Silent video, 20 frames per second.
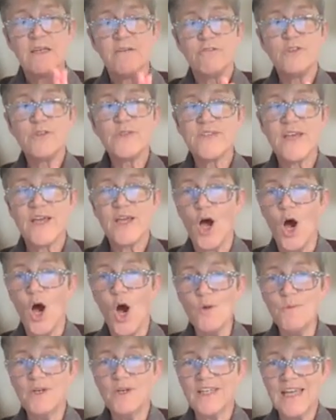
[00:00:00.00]
if you say
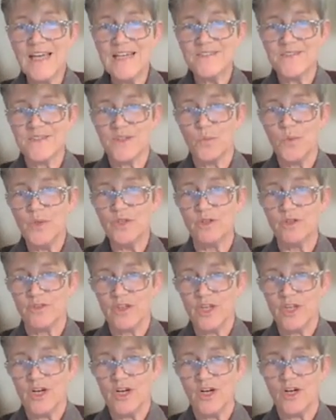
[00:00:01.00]
Omer guessed the winner of
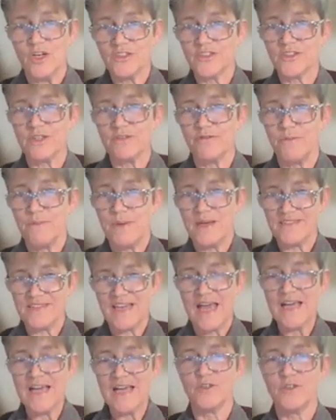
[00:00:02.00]
the Oscar for Best
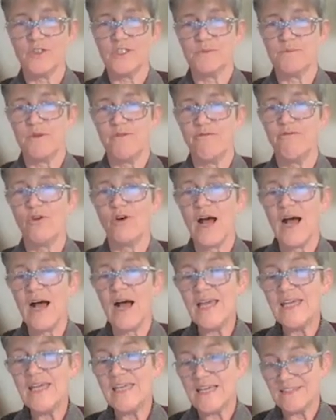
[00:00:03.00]
Actress before
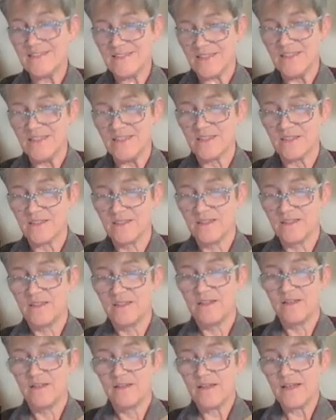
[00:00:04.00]
I guessed it,
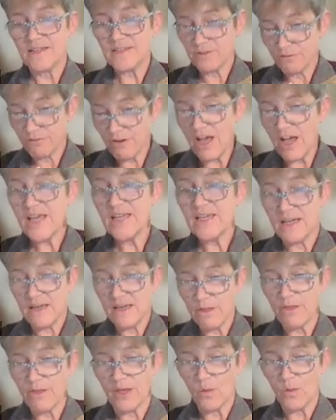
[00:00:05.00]
that's fine, I
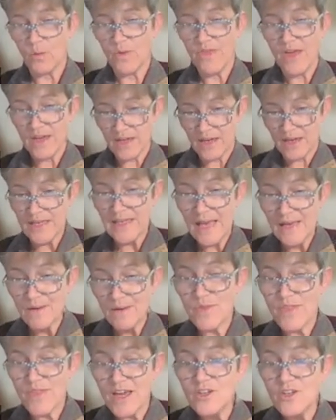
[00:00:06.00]
think, with that, again,
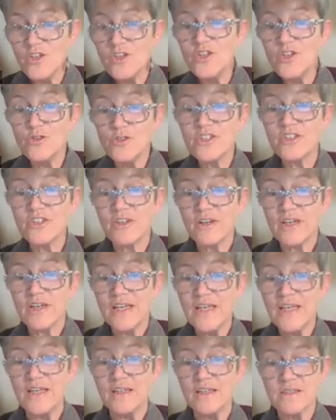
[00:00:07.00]
with that neuter
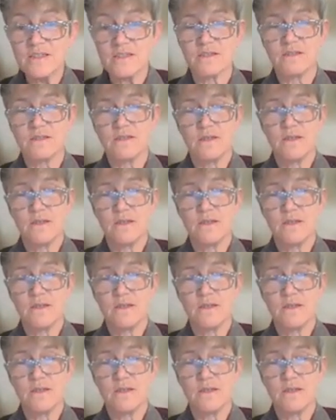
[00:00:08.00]
it.